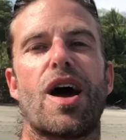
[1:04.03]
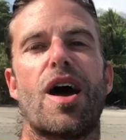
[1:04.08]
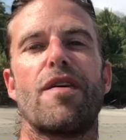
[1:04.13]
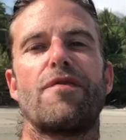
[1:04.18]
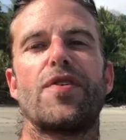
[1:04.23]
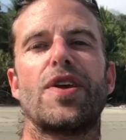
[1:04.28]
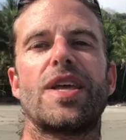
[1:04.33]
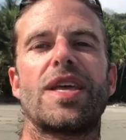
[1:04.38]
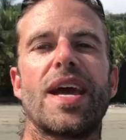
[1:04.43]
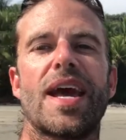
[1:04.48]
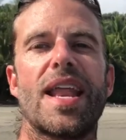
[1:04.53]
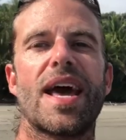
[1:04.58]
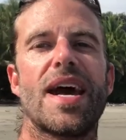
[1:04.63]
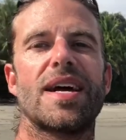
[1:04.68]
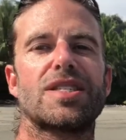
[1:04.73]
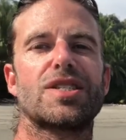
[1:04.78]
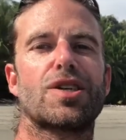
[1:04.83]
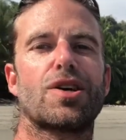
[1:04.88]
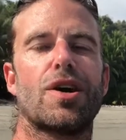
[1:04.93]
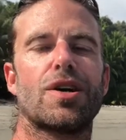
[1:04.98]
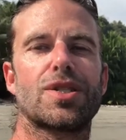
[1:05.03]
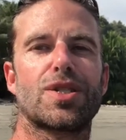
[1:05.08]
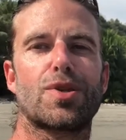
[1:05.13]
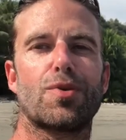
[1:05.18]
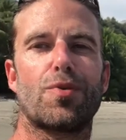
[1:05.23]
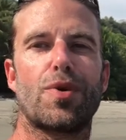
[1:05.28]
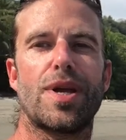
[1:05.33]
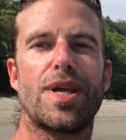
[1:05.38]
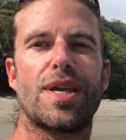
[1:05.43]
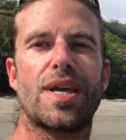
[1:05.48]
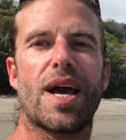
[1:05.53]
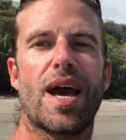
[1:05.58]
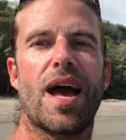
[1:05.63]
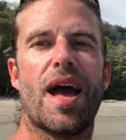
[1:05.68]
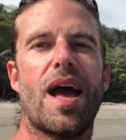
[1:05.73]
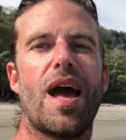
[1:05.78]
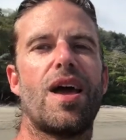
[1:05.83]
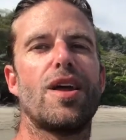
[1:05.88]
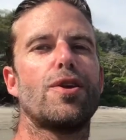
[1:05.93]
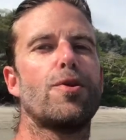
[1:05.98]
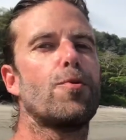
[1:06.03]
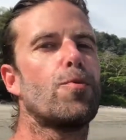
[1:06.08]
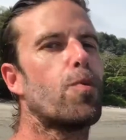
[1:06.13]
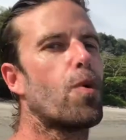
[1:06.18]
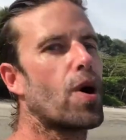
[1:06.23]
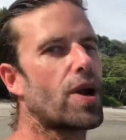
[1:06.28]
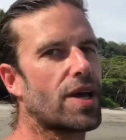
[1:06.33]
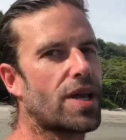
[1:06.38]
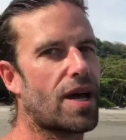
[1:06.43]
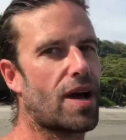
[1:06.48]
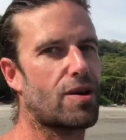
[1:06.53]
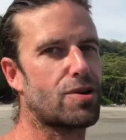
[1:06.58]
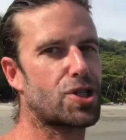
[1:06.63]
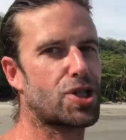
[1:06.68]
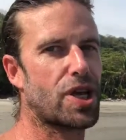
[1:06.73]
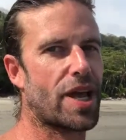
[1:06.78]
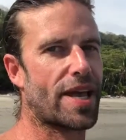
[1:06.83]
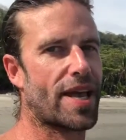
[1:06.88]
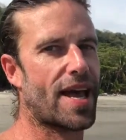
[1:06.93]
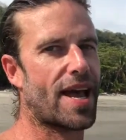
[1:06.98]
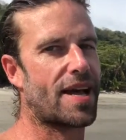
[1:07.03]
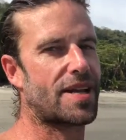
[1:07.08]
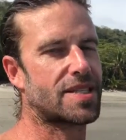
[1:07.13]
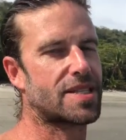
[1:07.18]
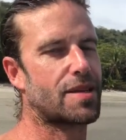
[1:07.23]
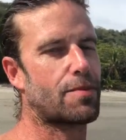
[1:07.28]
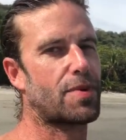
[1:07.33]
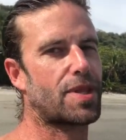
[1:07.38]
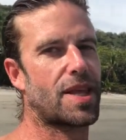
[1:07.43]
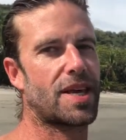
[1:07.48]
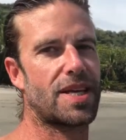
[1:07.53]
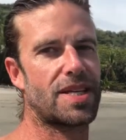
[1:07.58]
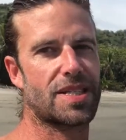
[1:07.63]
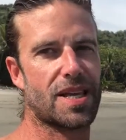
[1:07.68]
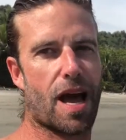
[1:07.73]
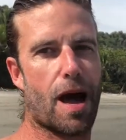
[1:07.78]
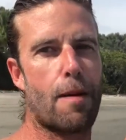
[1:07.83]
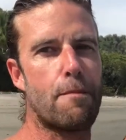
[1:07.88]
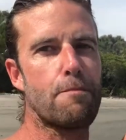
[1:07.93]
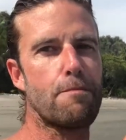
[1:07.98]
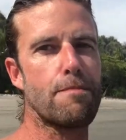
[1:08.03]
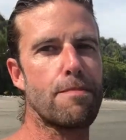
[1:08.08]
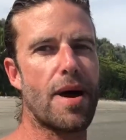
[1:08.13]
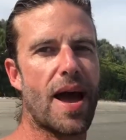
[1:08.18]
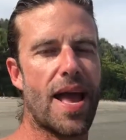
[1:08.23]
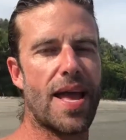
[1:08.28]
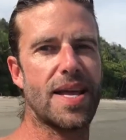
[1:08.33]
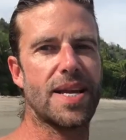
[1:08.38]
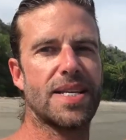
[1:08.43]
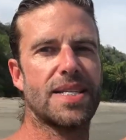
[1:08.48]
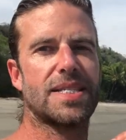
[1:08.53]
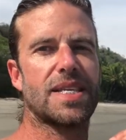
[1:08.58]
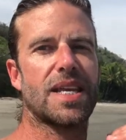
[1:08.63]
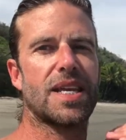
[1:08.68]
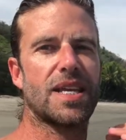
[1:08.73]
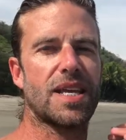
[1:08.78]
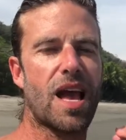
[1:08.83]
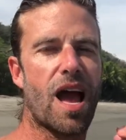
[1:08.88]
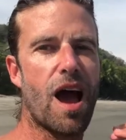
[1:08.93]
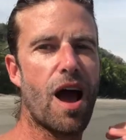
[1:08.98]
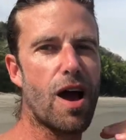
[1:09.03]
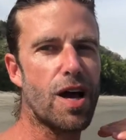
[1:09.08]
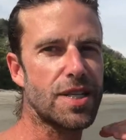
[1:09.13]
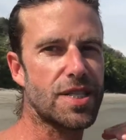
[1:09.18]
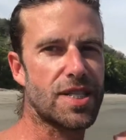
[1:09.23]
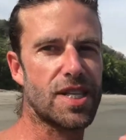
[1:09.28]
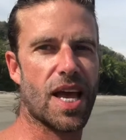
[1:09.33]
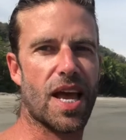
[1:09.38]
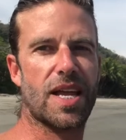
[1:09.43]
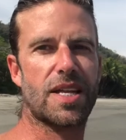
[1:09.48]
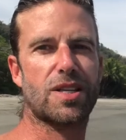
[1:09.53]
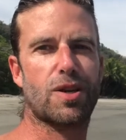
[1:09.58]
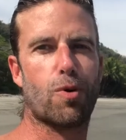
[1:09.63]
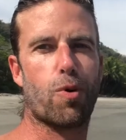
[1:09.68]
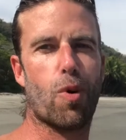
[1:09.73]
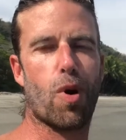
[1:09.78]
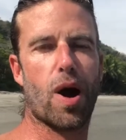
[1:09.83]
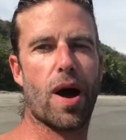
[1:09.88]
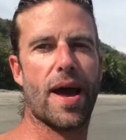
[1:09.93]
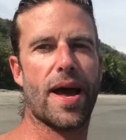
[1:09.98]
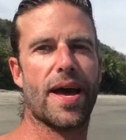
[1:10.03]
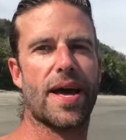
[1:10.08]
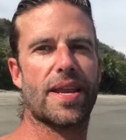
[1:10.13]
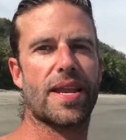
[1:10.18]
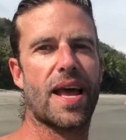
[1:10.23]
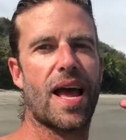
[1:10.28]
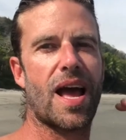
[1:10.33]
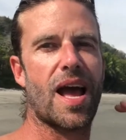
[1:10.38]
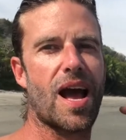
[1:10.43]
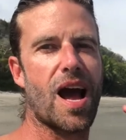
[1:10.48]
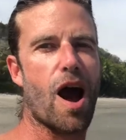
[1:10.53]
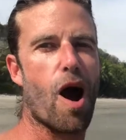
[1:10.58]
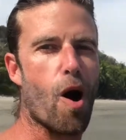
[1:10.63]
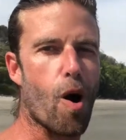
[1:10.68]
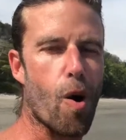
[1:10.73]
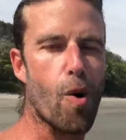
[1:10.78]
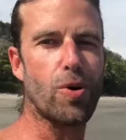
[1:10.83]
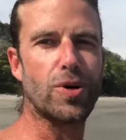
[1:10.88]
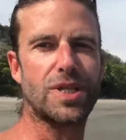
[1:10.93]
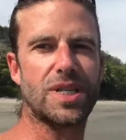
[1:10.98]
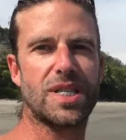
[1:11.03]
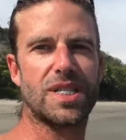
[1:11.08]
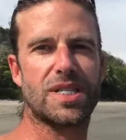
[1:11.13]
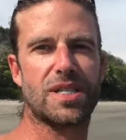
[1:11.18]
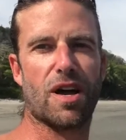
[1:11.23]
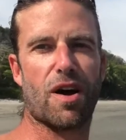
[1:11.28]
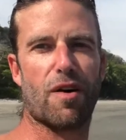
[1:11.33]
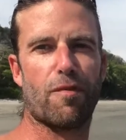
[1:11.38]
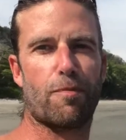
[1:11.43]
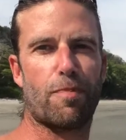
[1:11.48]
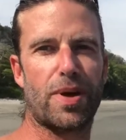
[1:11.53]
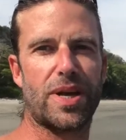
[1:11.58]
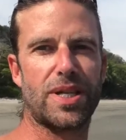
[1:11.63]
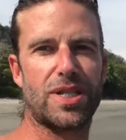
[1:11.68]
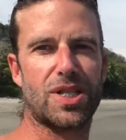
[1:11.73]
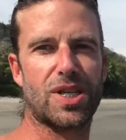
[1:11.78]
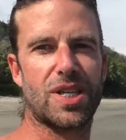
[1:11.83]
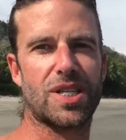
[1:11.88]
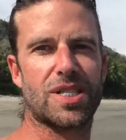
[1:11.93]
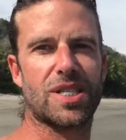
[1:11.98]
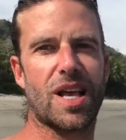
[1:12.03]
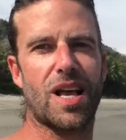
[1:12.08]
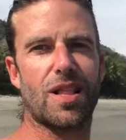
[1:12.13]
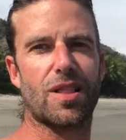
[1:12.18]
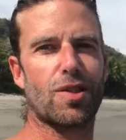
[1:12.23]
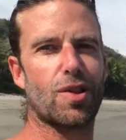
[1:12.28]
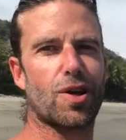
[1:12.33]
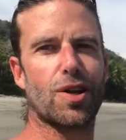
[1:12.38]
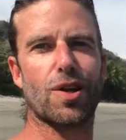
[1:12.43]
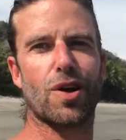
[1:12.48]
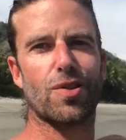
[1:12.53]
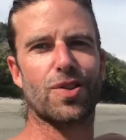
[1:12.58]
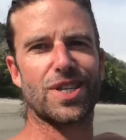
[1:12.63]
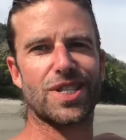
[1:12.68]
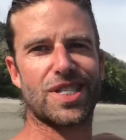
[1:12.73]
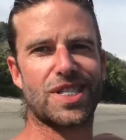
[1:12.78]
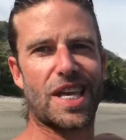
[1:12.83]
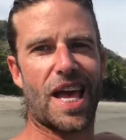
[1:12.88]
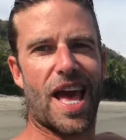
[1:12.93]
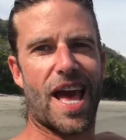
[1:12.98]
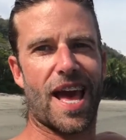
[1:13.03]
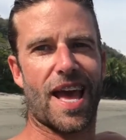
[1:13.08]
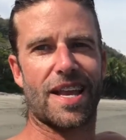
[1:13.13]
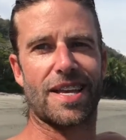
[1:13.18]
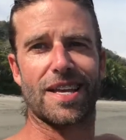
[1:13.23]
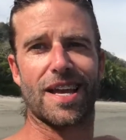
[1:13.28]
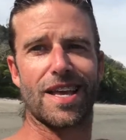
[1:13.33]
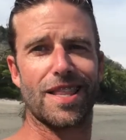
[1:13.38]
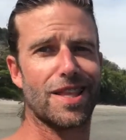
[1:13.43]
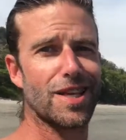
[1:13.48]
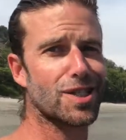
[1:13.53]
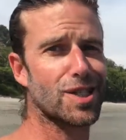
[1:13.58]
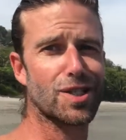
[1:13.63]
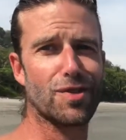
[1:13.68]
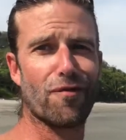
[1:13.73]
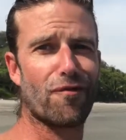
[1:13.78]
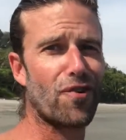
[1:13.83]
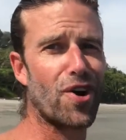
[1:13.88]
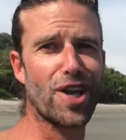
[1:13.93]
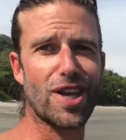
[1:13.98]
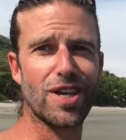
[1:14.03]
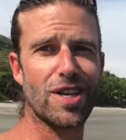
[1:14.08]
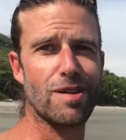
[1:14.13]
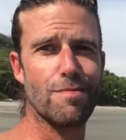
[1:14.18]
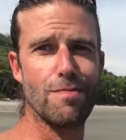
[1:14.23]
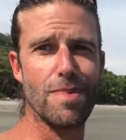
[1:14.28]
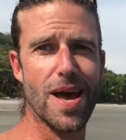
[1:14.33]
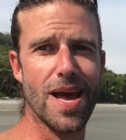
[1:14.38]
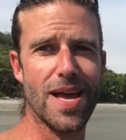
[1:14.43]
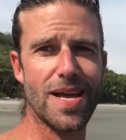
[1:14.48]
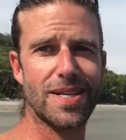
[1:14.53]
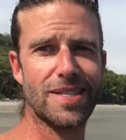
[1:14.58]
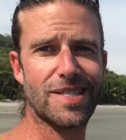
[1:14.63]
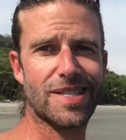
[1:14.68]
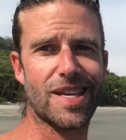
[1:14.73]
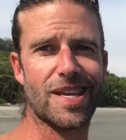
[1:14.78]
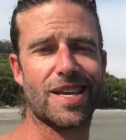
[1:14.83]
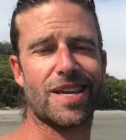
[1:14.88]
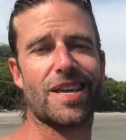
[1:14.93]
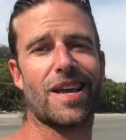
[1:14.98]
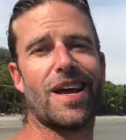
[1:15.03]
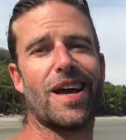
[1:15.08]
if you get out to Costa Rica, you want to go and check out some of these amazing, dead quiet, all to yourself beaches. Look at all this sand. This is freaking amazing.